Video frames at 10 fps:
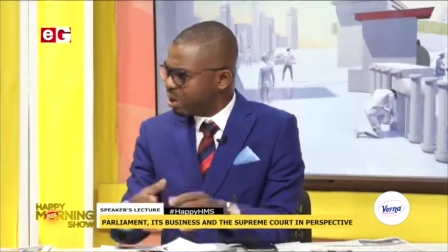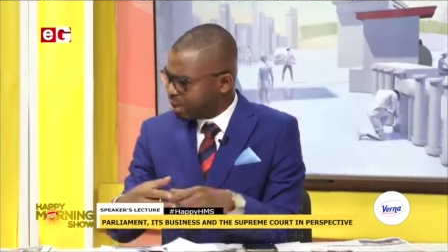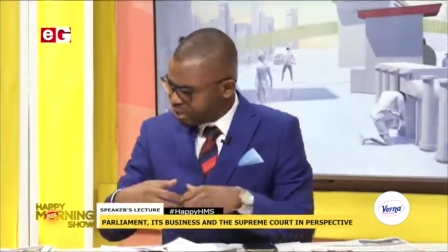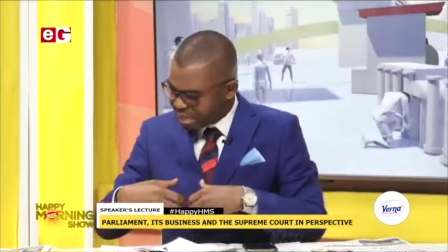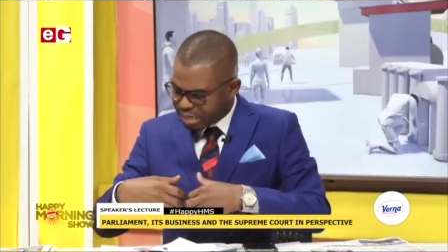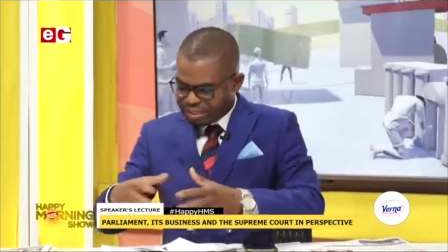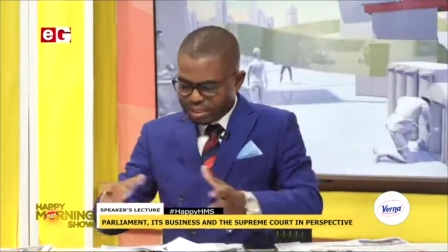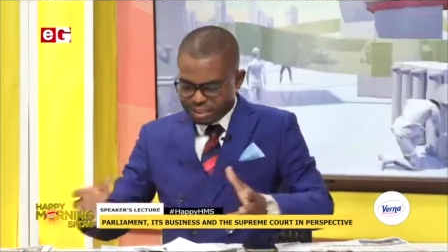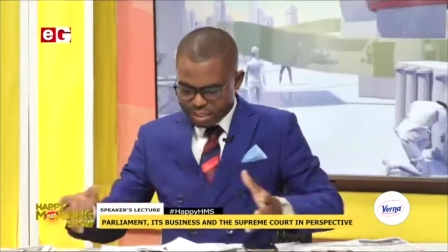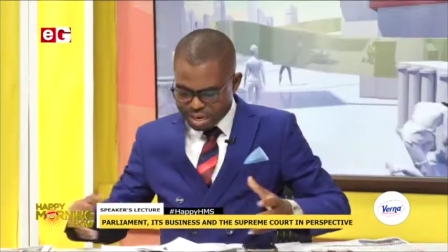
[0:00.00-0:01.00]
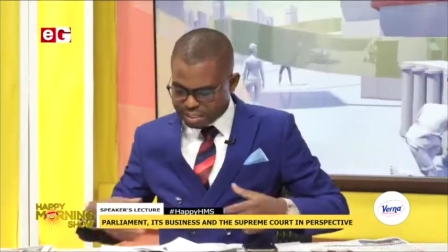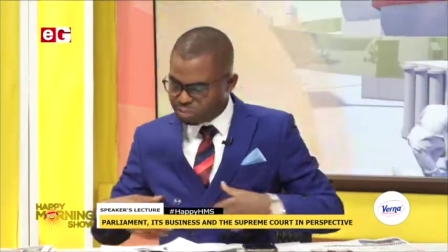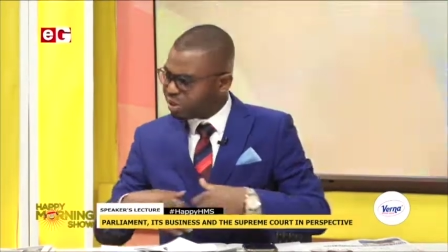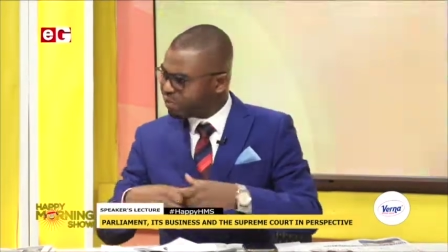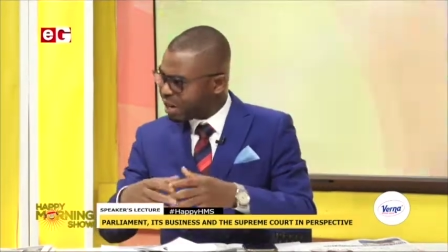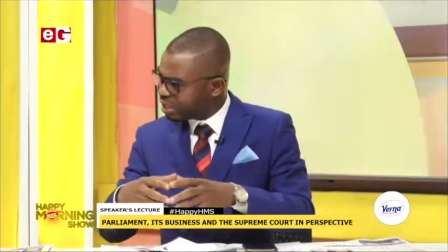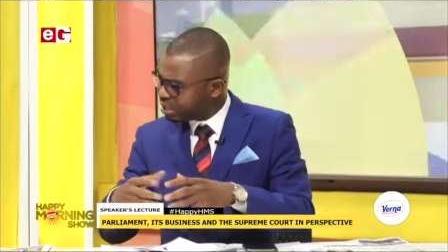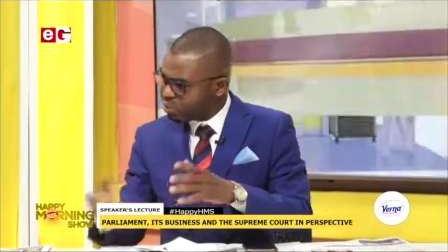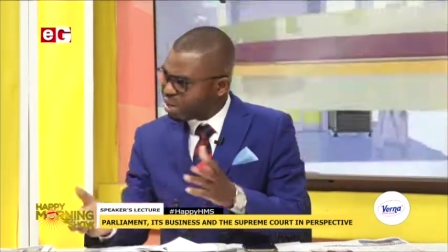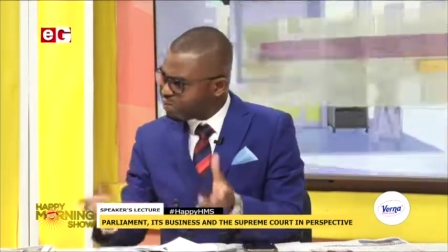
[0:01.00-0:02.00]
that's that we've had
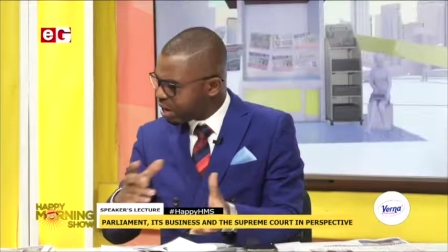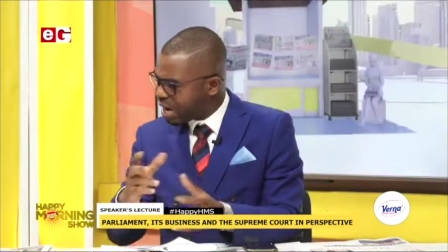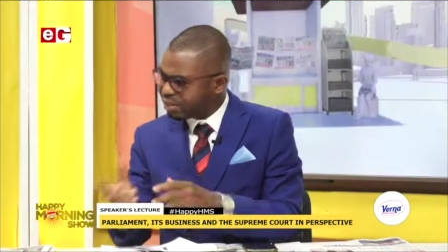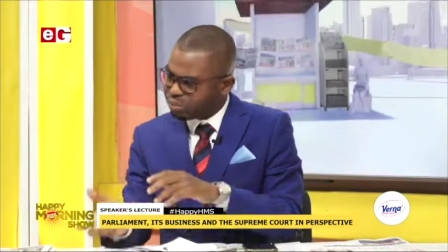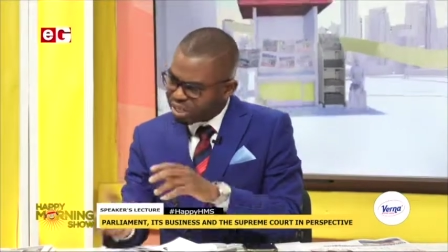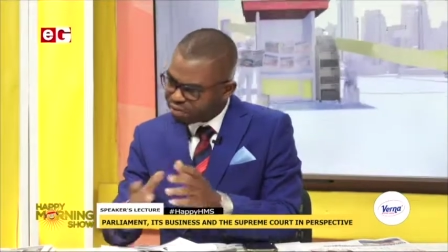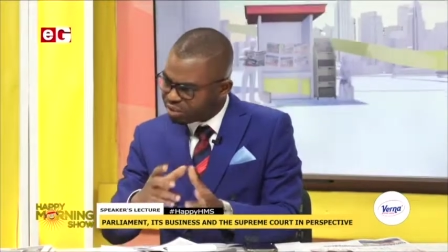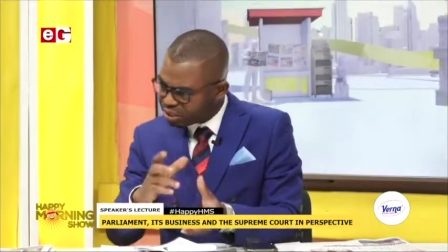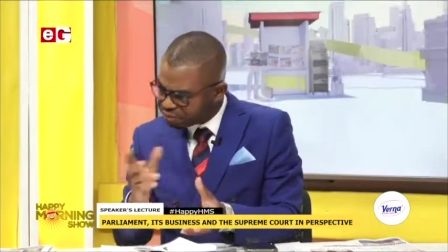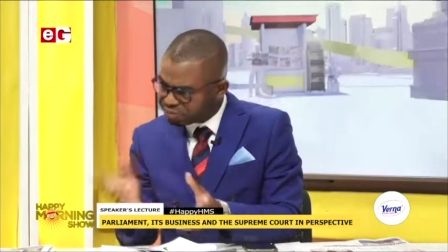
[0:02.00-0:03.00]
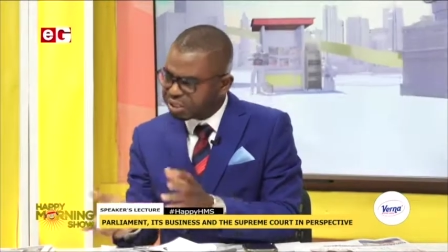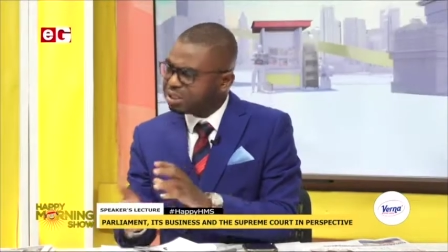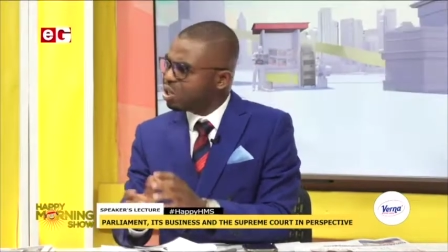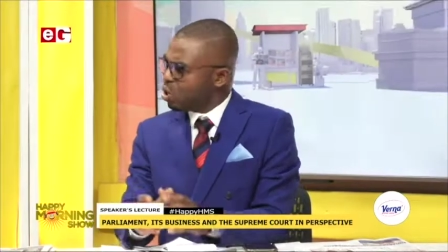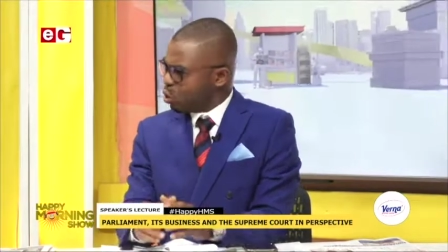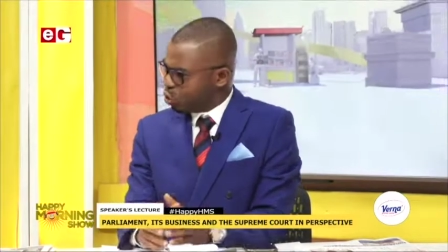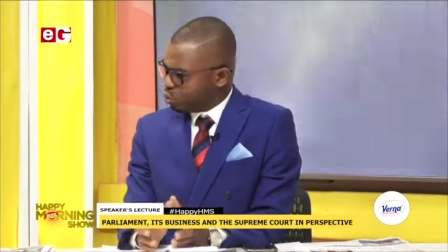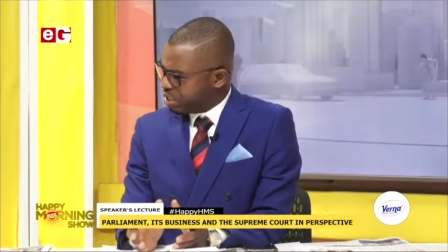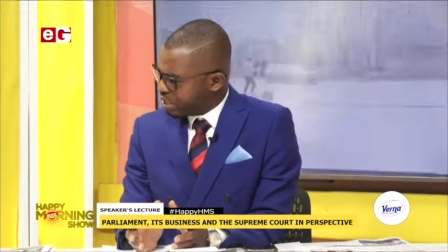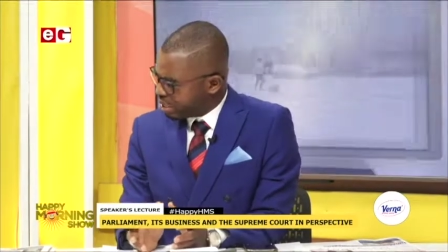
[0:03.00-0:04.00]
we have had we have different
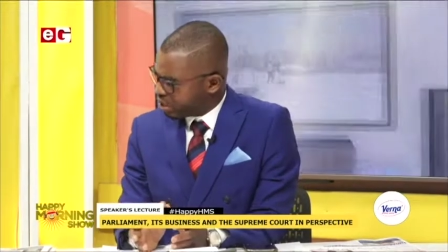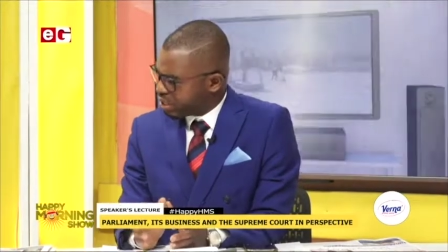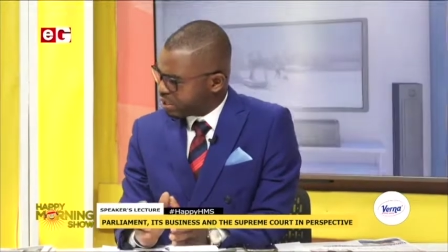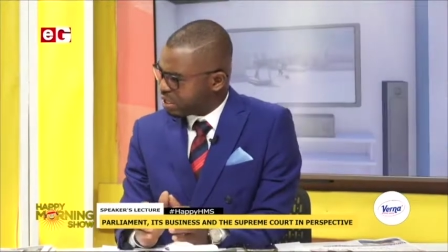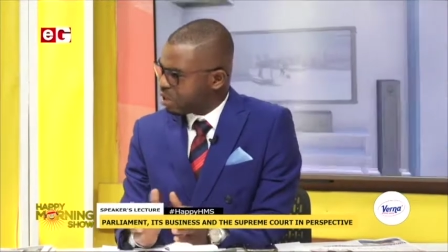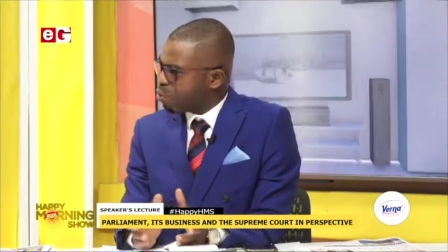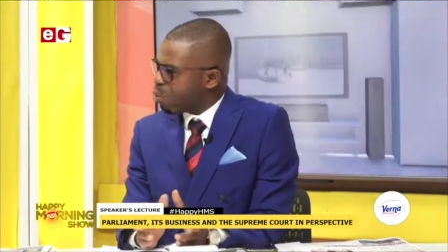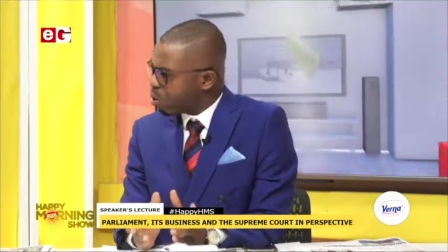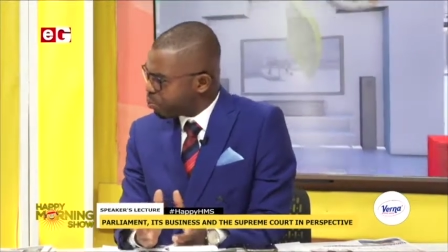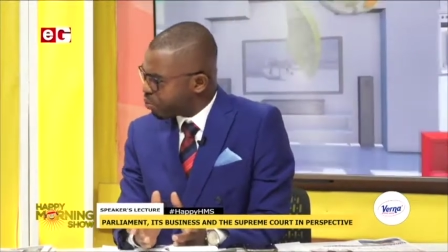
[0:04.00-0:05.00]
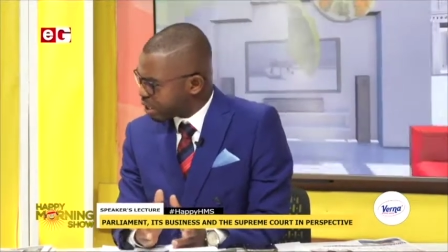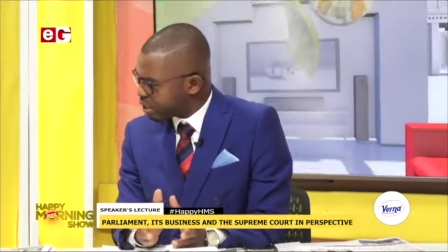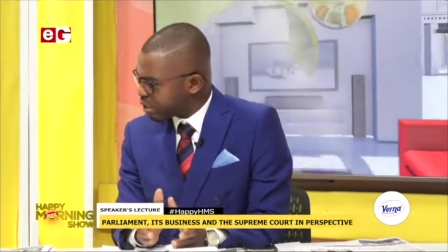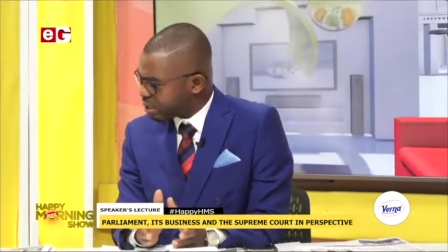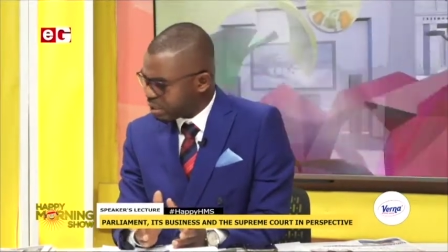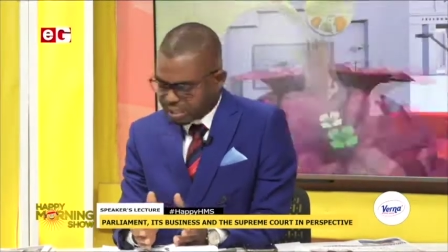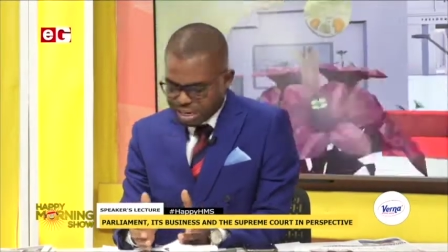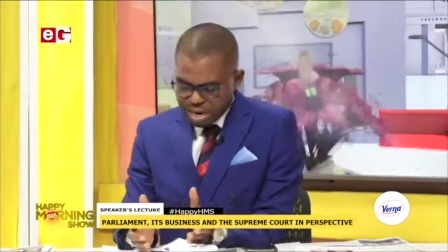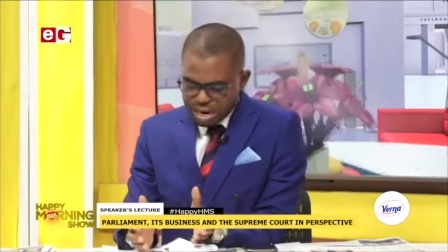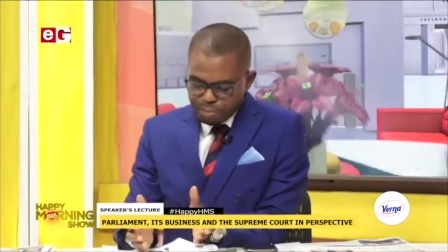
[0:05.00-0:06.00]
jurisdictions number one practices
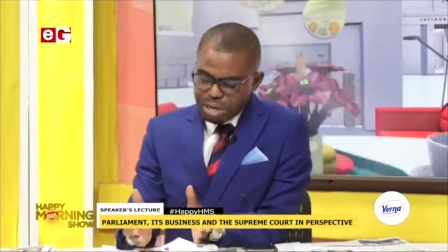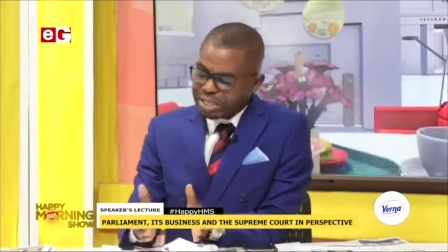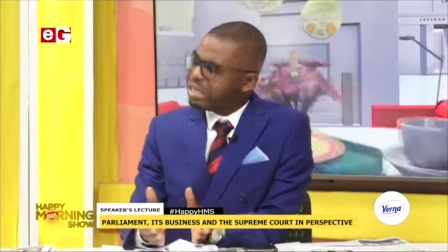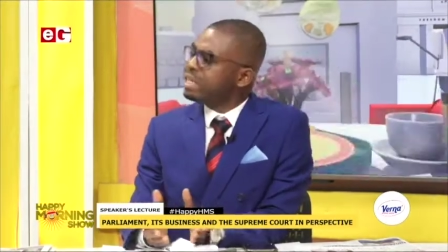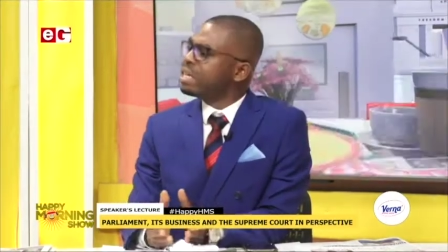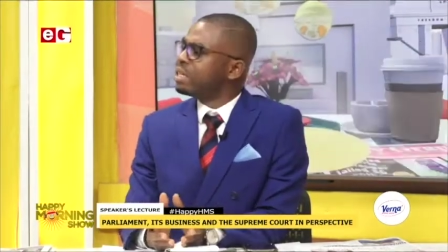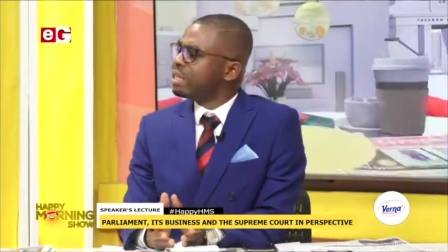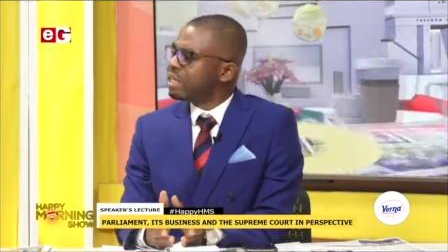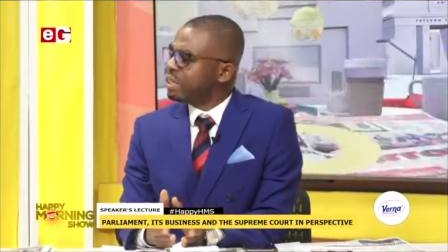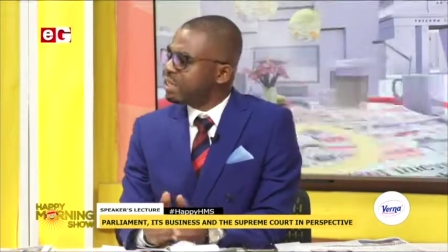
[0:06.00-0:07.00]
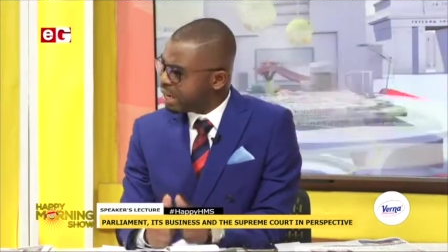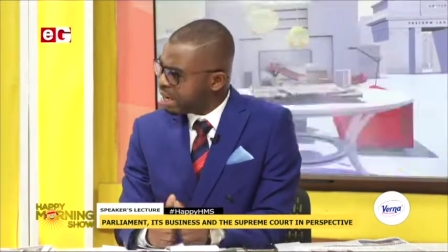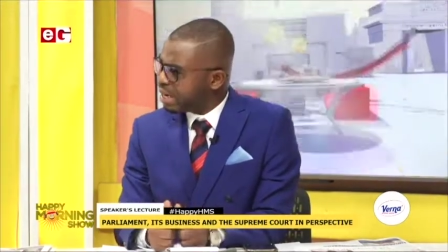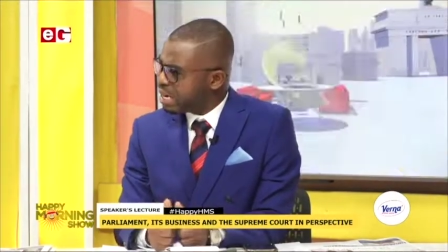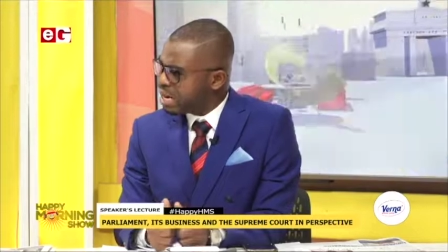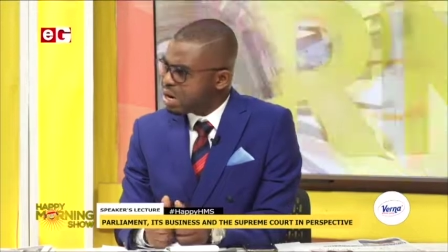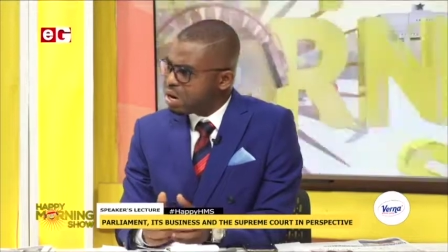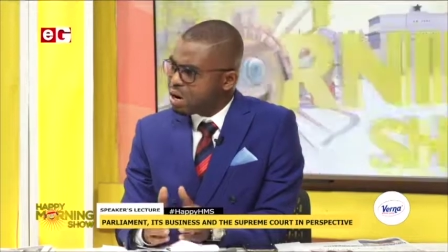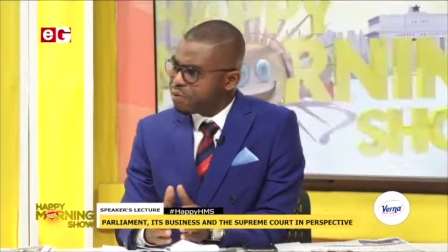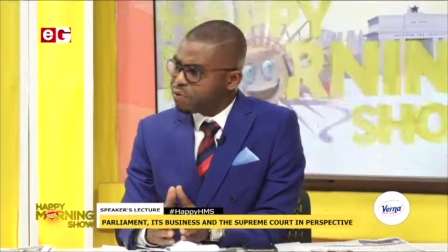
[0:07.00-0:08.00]
but ian yenhe
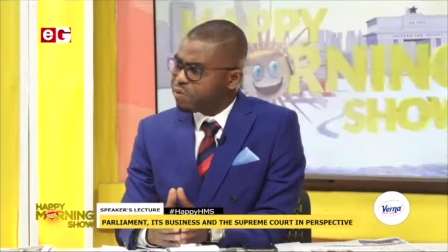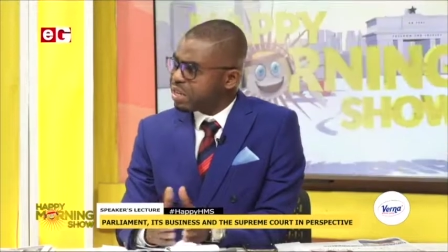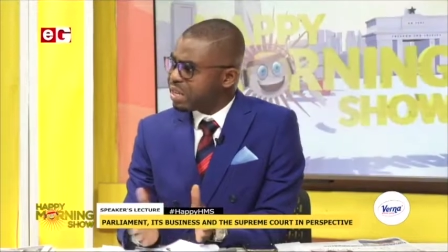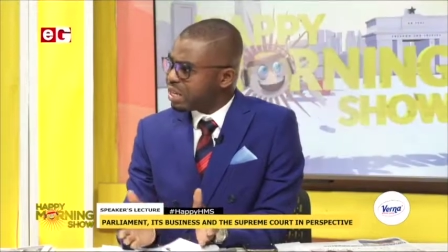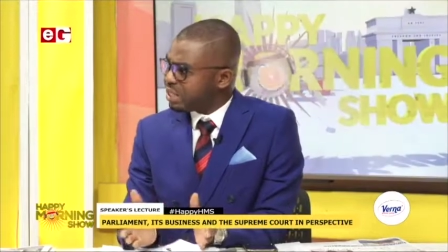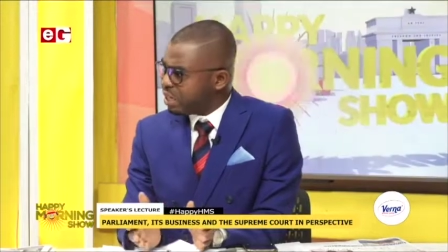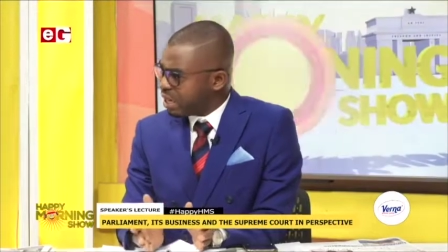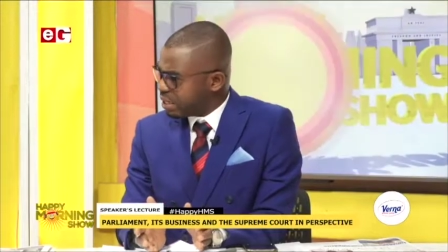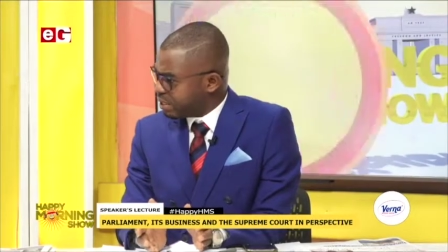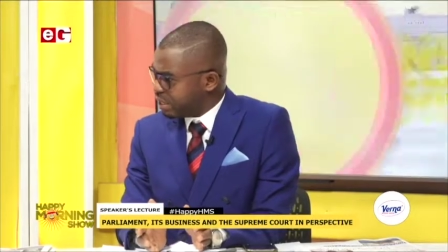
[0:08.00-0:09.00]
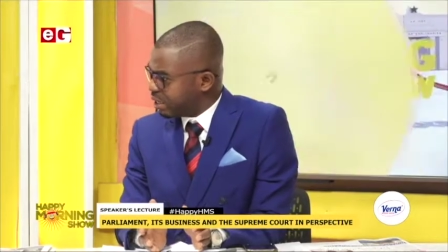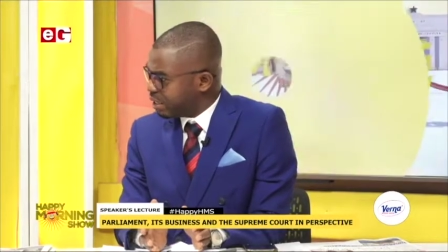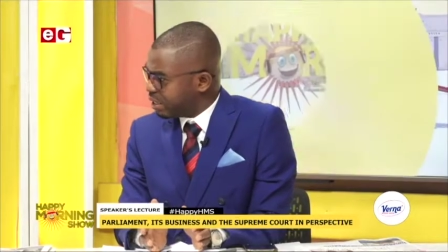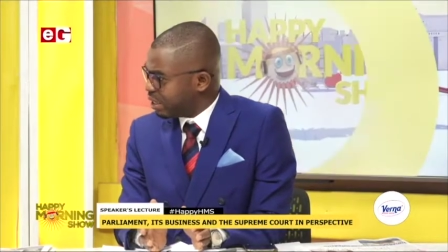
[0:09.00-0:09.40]
for over 30 years ian,